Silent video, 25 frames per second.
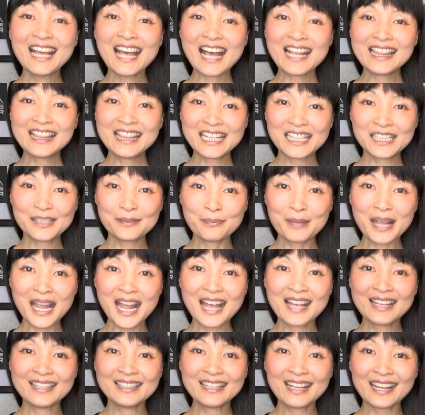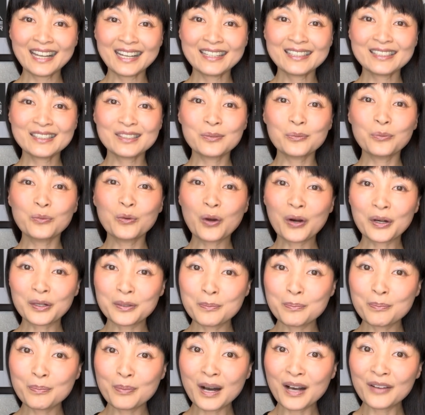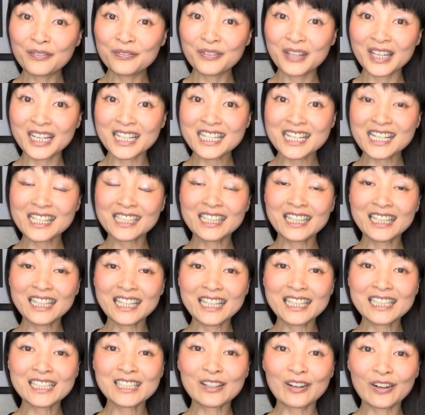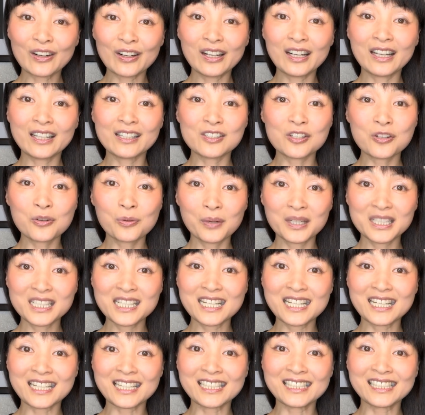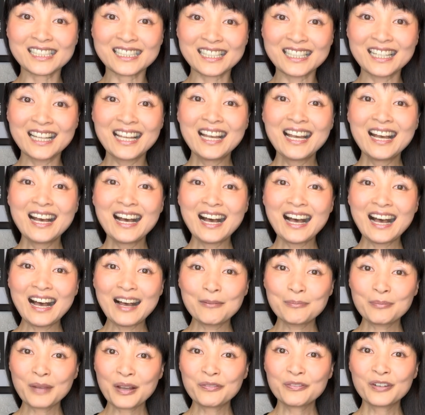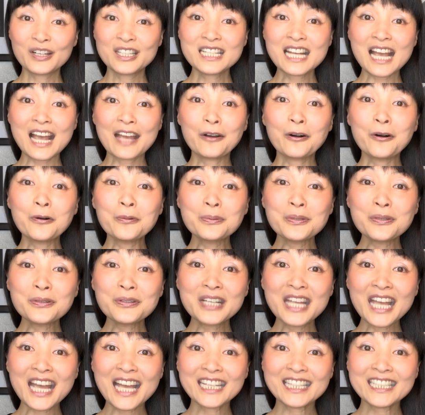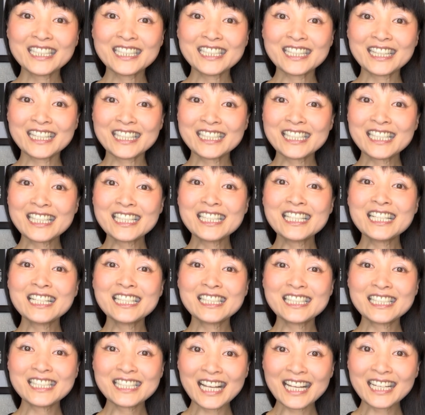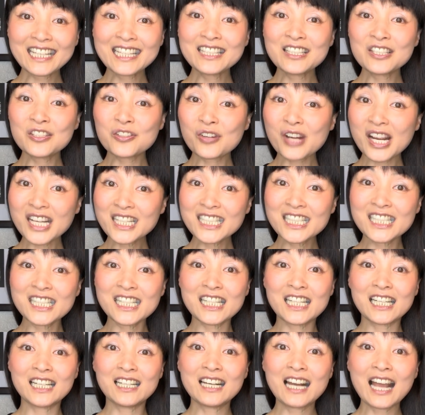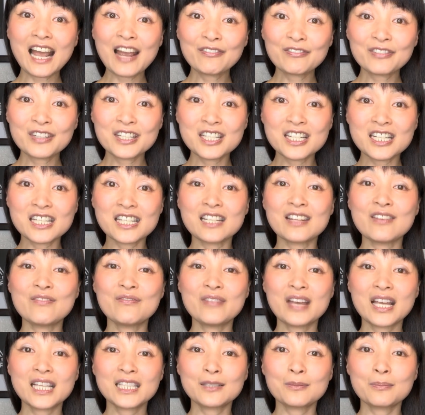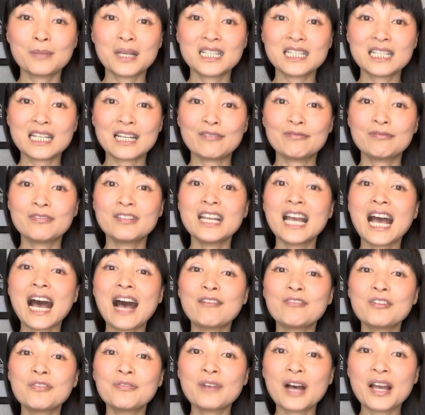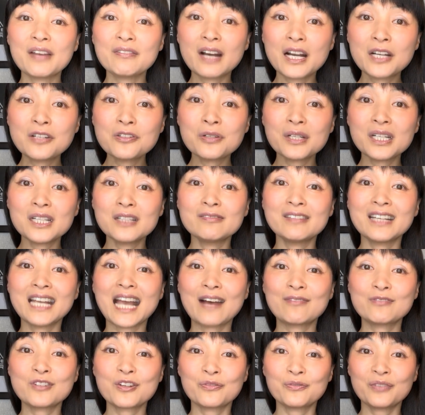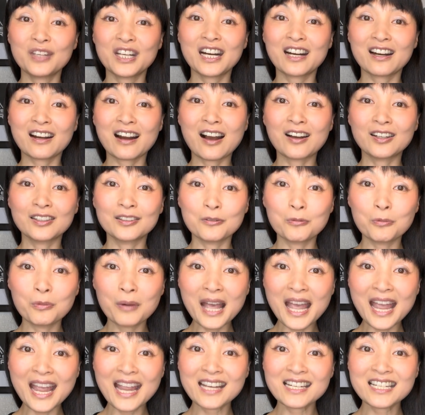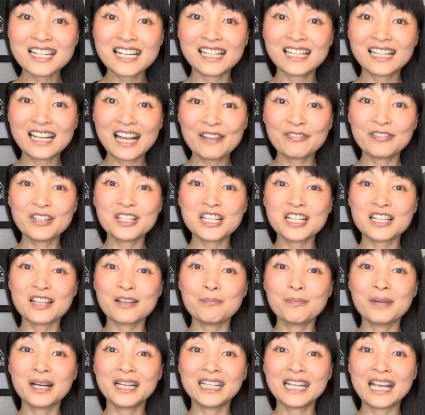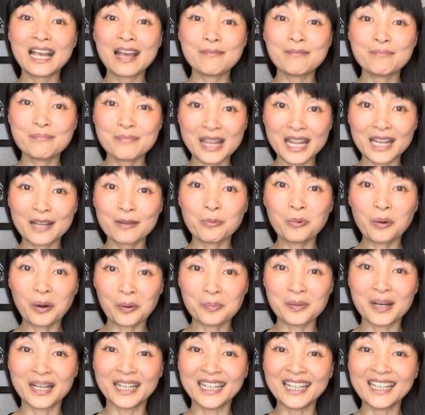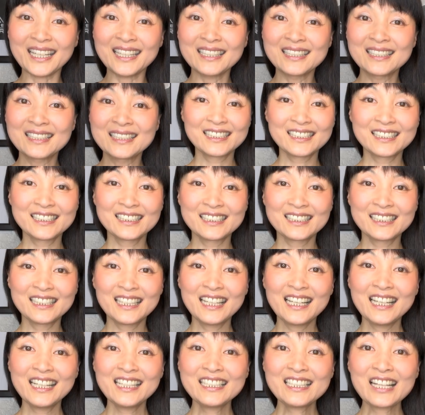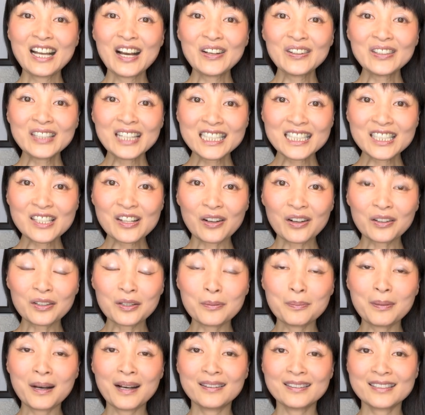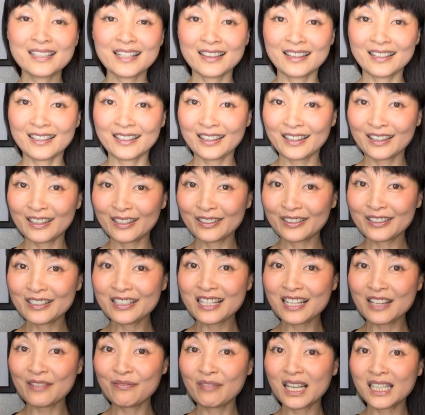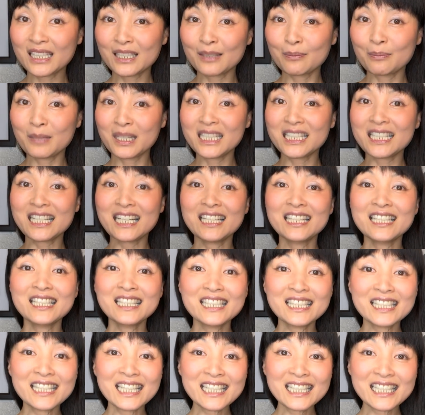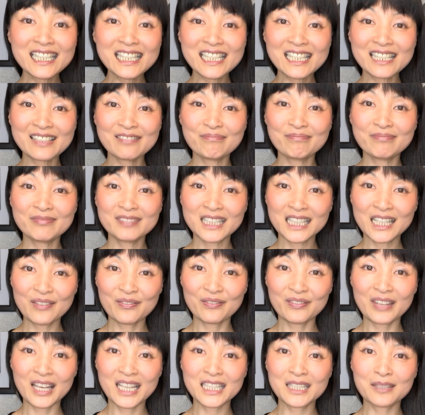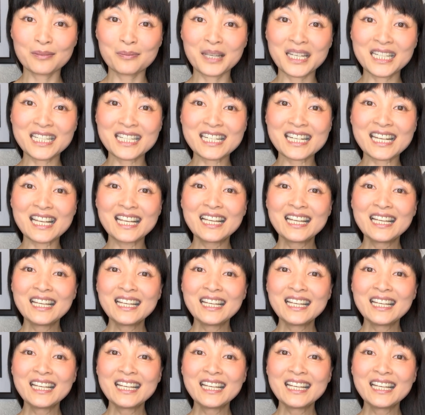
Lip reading: And this man is Warren Buffett in his early 20s. My friend, I hope you get it. This is the second strategy, leverage the investment. If we have a 500, we have to figure out a way to leverage the money and make more money. Now let's talk about the third investment, system investment.